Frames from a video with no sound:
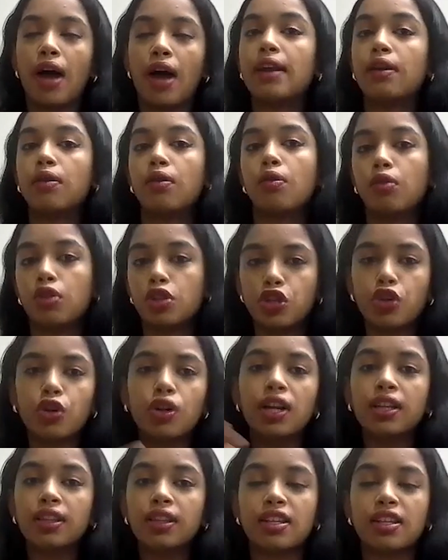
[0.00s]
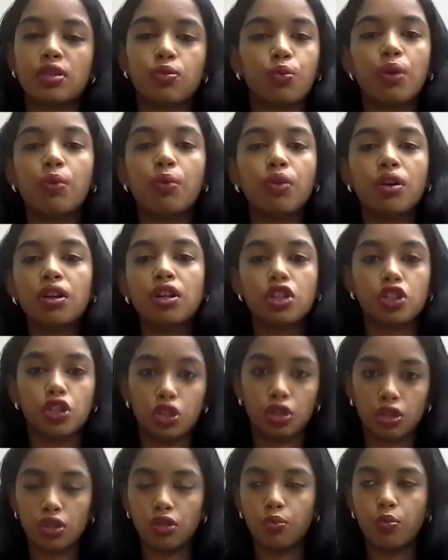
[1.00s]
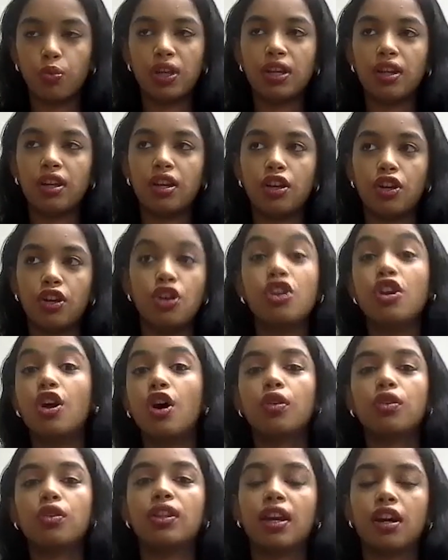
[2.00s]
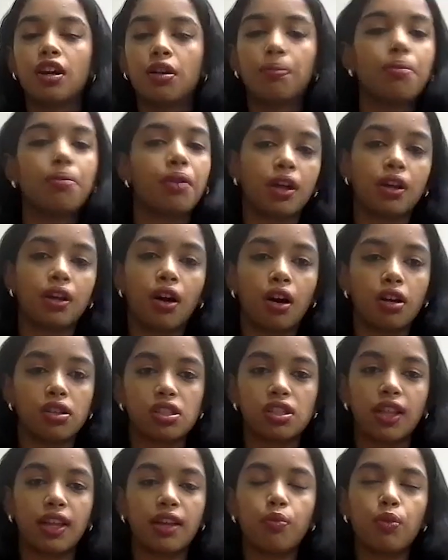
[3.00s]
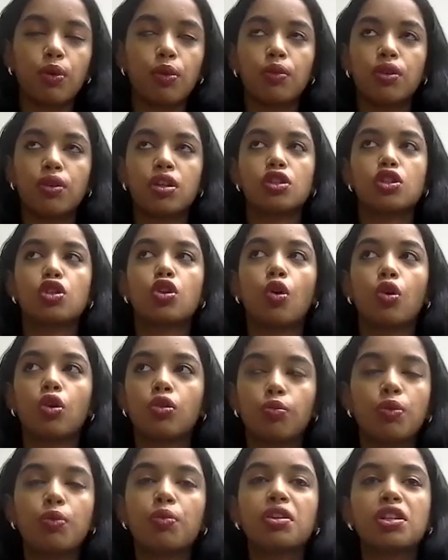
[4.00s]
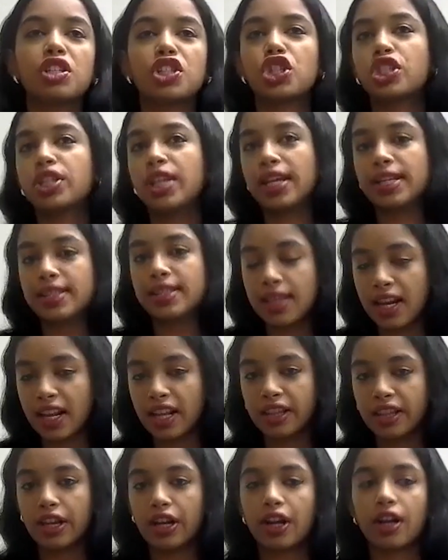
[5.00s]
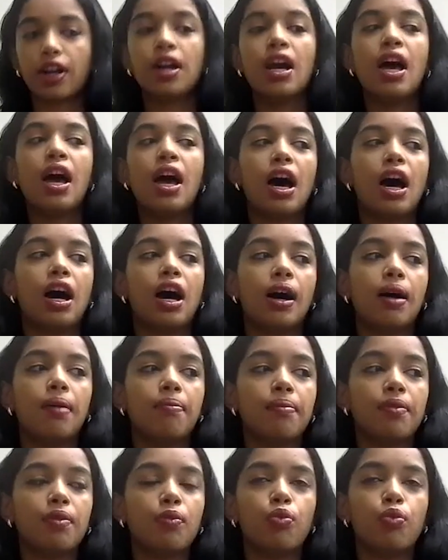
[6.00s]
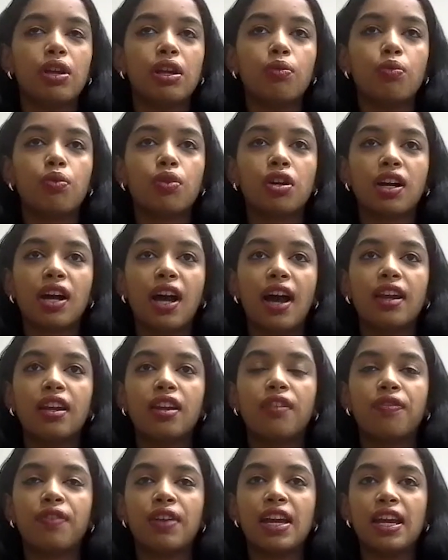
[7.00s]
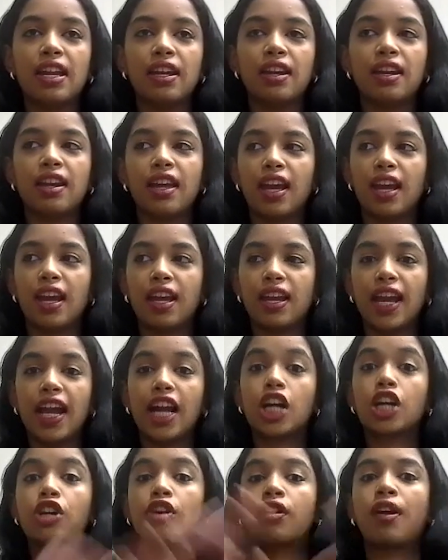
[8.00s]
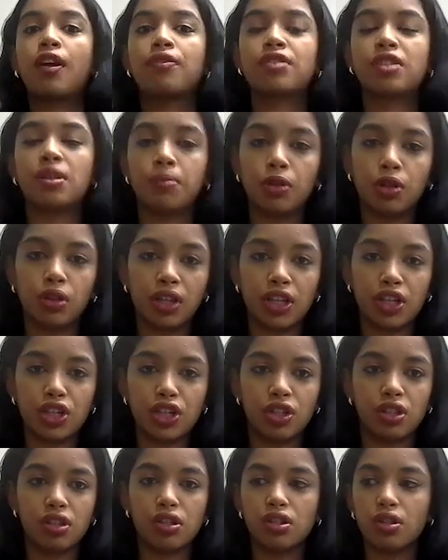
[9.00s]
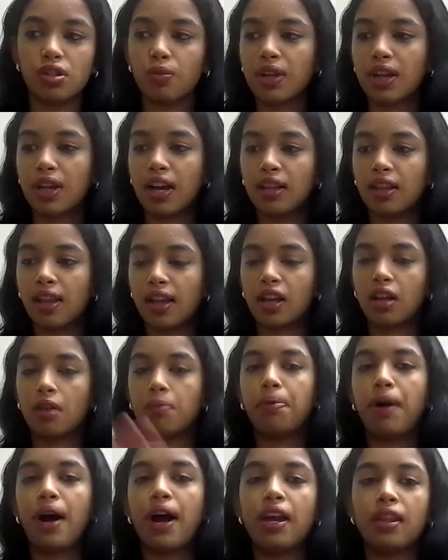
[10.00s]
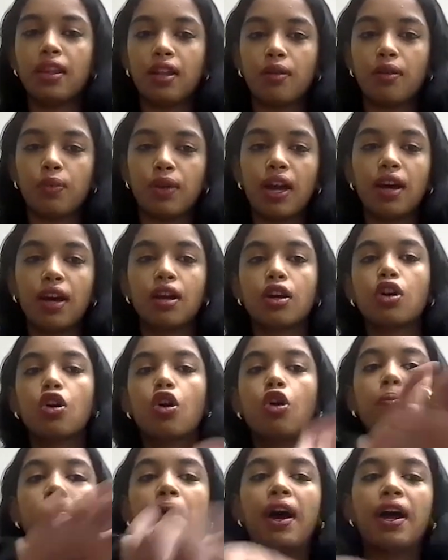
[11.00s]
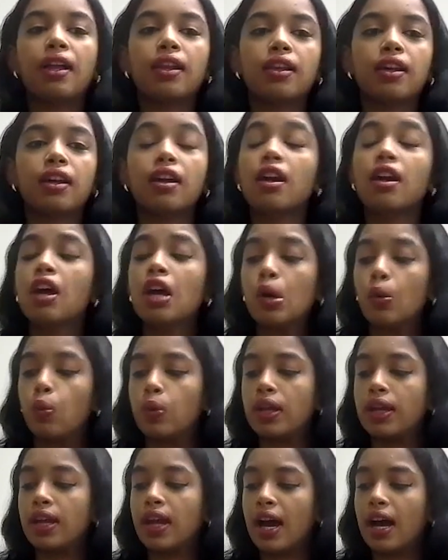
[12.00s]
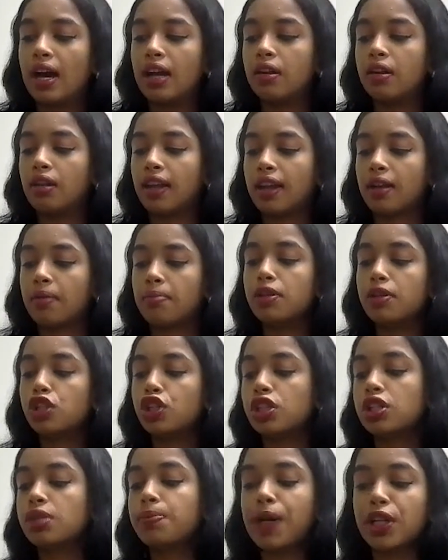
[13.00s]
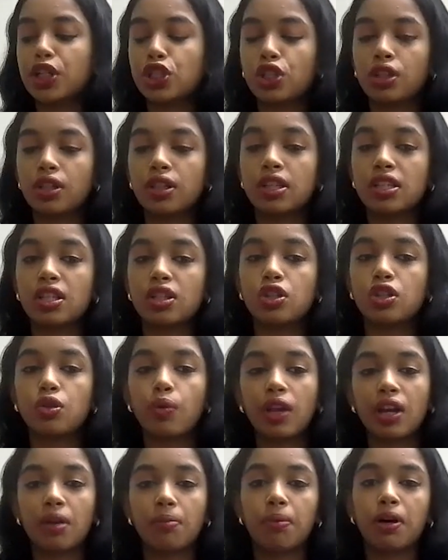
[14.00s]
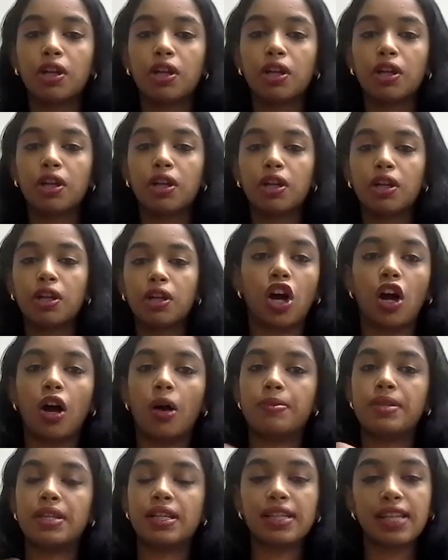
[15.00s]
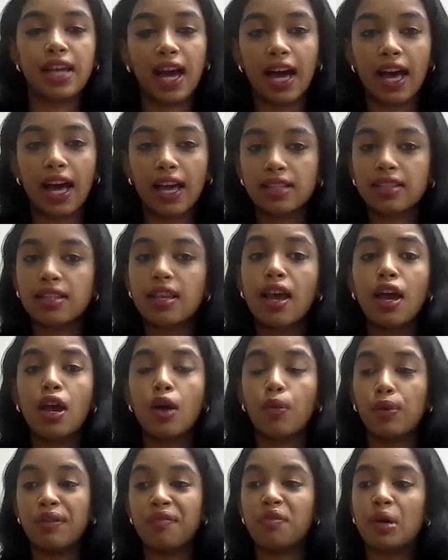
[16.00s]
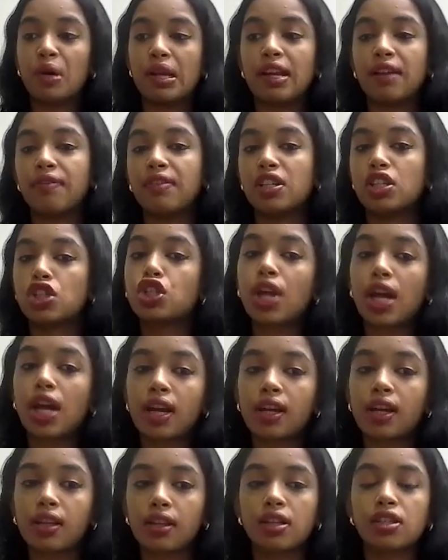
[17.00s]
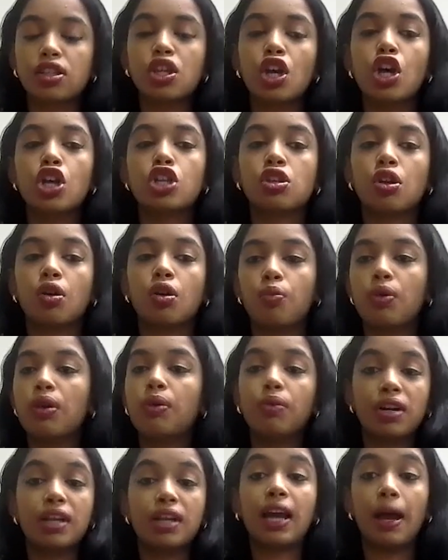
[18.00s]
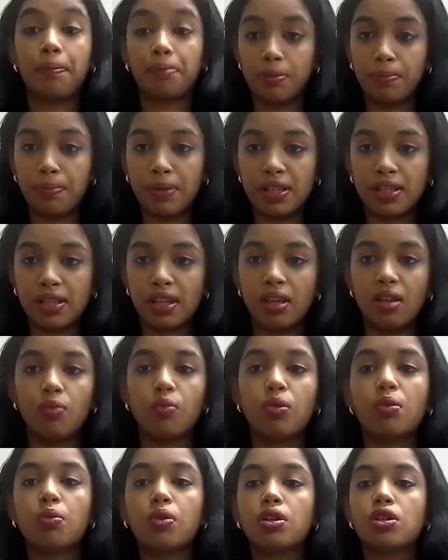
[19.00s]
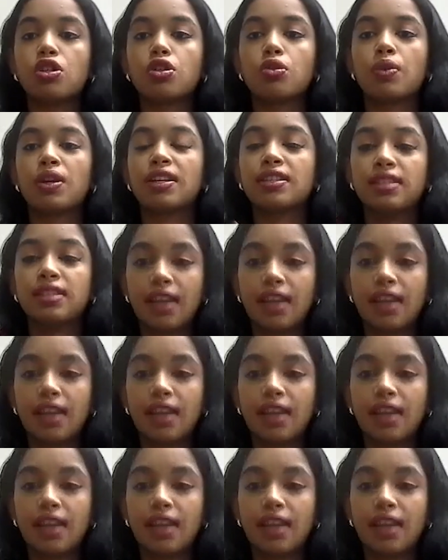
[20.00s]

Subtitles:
and during this, we didn't know that our blood ox, like we weren't just like sitting there. We were kind of in a aircraft simulation. So we had like a pilot, we had a co-pilot, we had like mission specialists doing a bunch of jobs and tasks. We were given checklists. So we were kept busy. We were doing